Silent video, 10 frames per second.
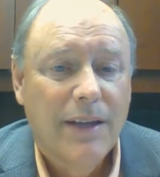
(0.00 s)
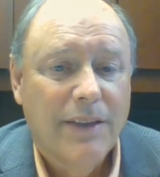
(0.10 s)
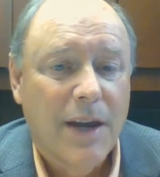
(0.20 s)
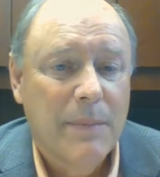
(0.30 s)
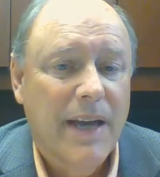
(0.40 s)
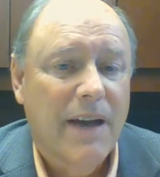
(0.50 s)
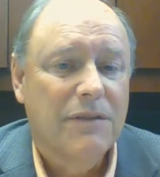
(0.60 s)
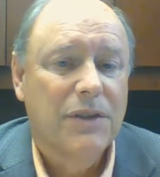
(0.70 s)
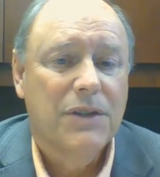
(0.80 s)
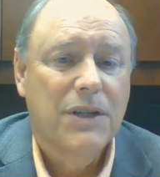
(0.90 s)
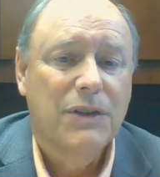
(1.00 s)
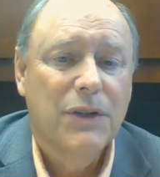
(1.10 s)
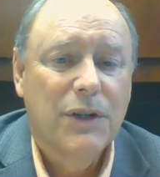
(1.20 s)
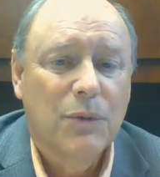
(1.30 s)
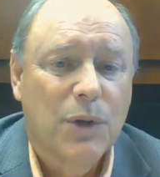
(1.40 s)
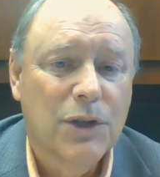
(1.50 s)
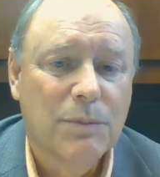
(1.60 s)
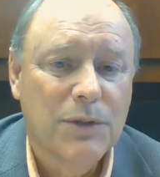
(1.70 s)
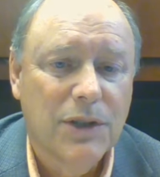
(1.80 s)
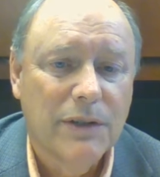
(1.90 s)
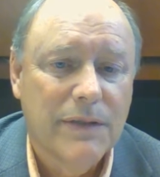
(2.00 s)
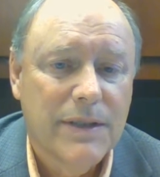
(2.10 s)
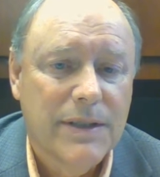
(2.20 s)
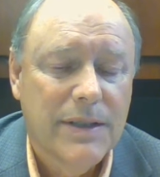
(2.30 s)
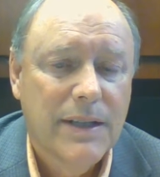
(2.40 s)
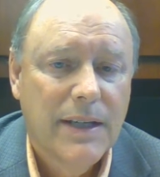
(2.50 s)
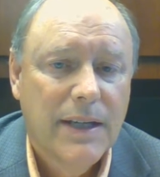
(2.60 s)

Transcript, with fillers: That'll be after the 10:30 worship service.